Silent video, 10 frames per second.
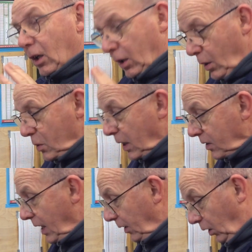using
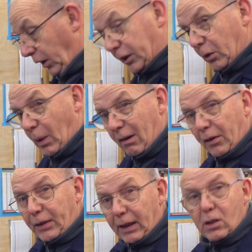technology where I
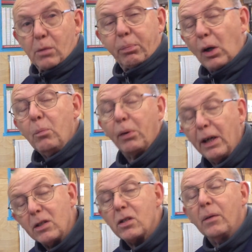think it's
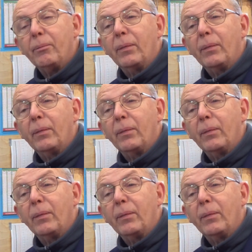appropriate